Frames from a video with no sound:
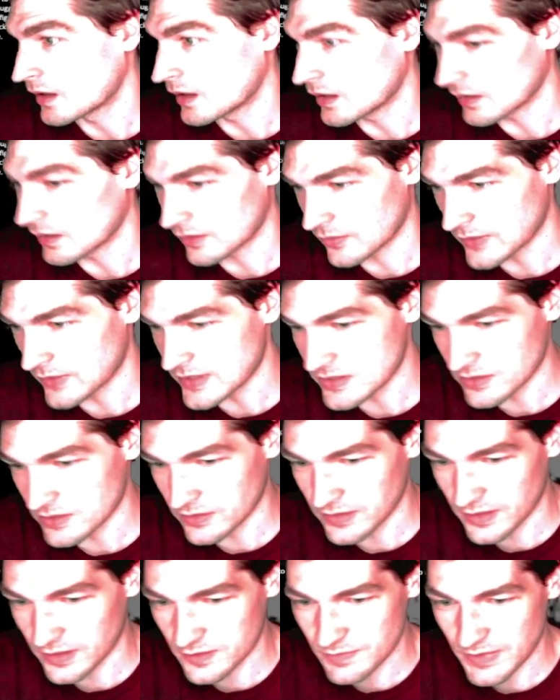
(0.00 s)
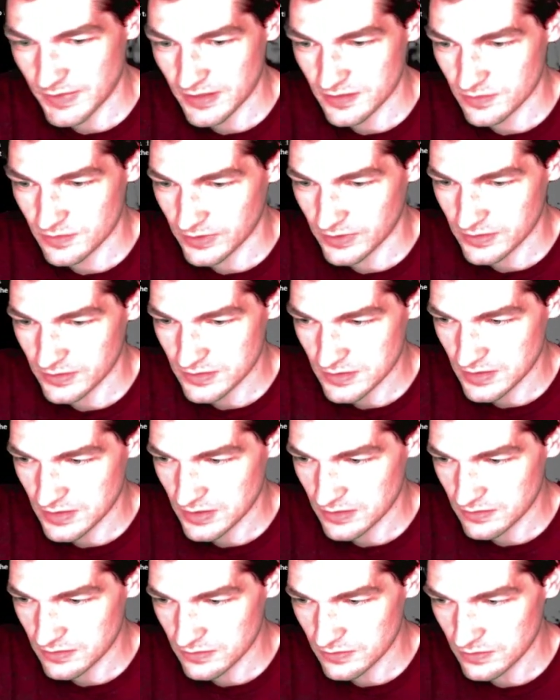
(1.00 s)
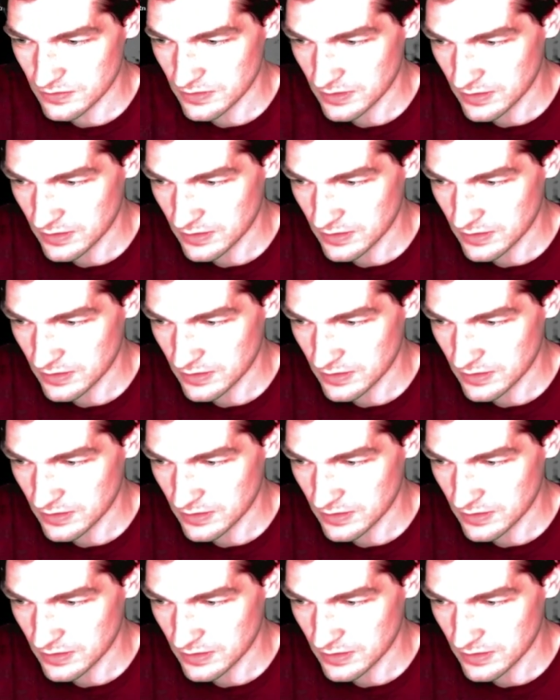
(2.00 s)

Green's our next biggest one. 2,